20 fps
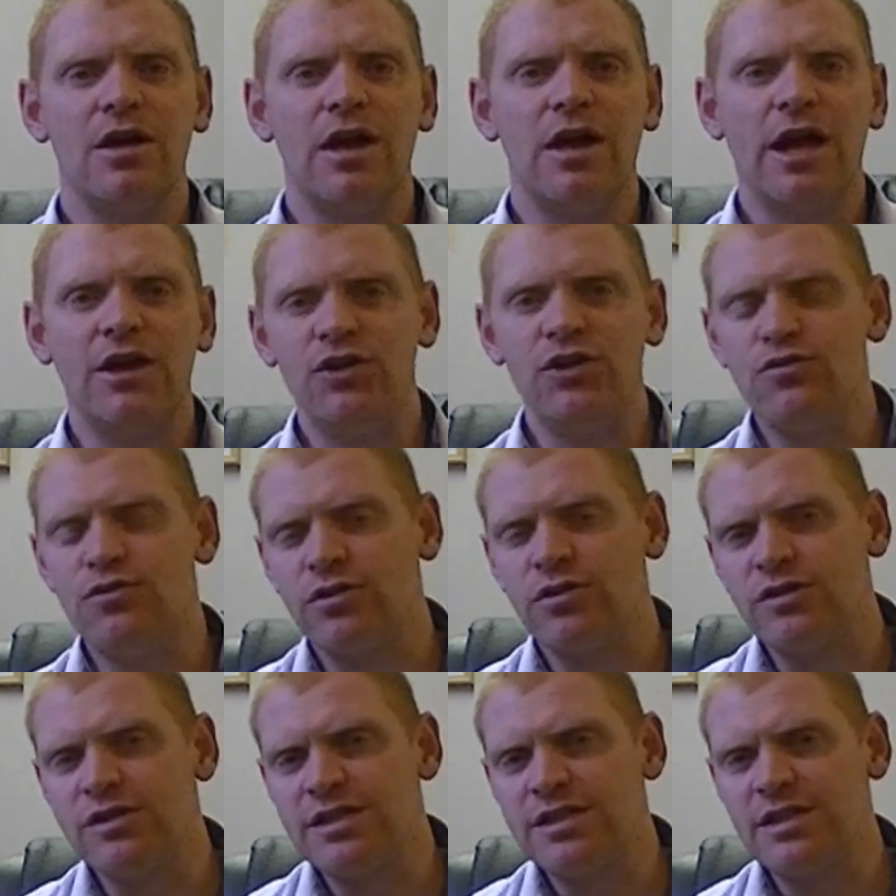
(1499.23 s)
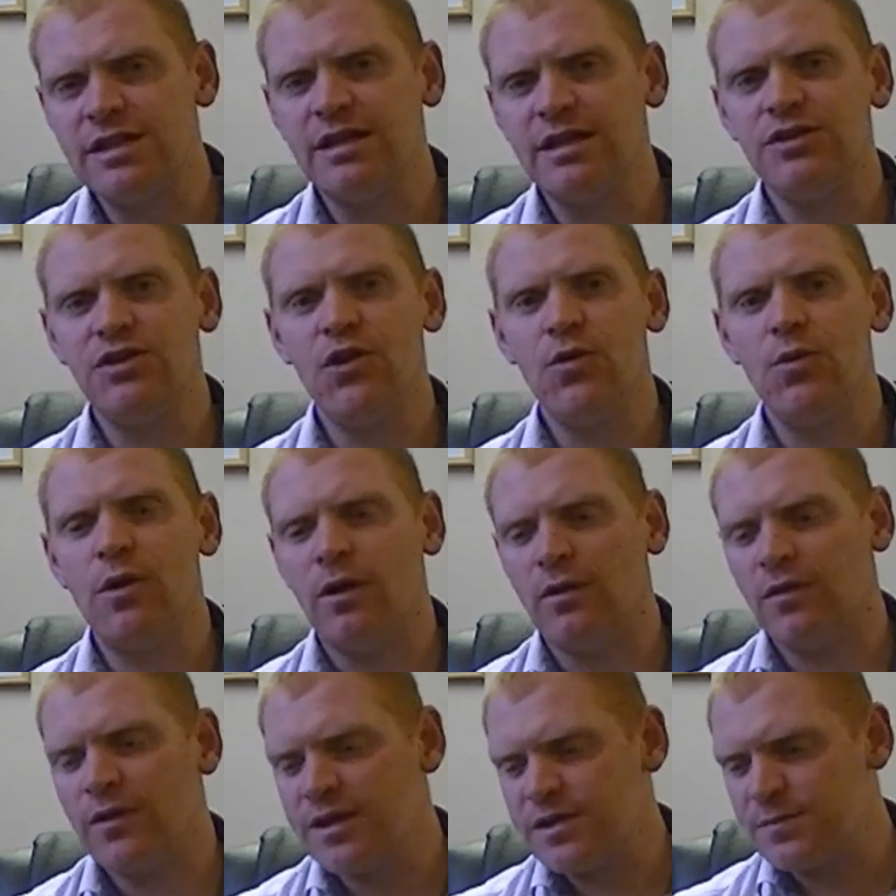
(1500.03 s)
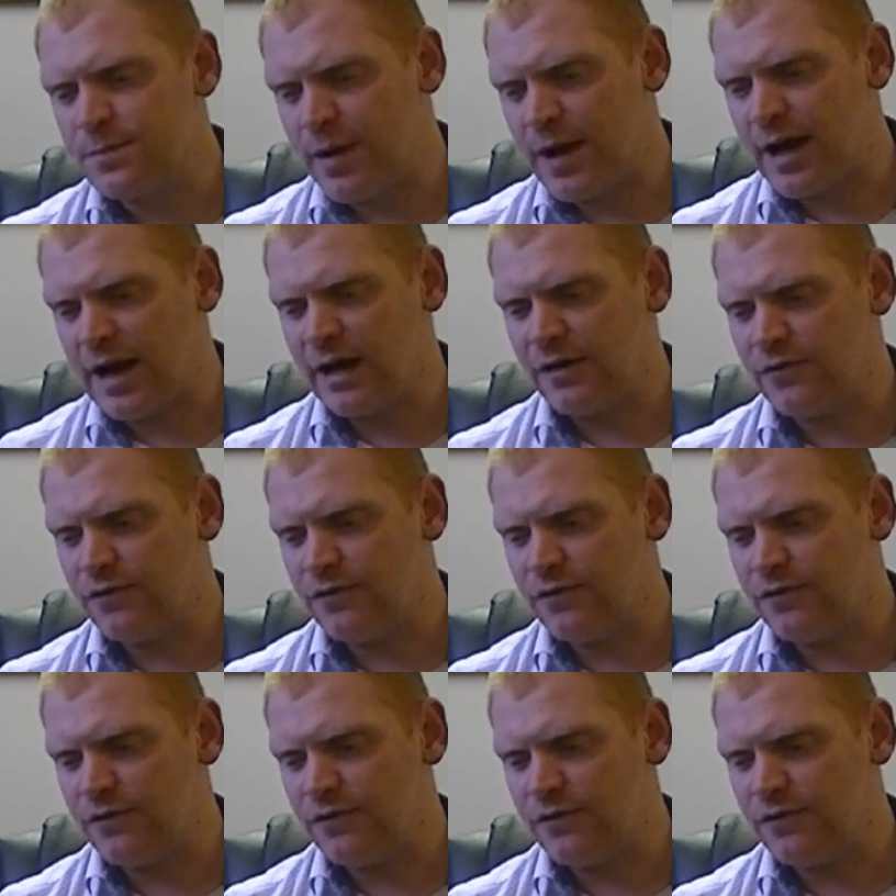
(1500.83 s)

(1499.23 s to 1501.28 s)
and you continue on this path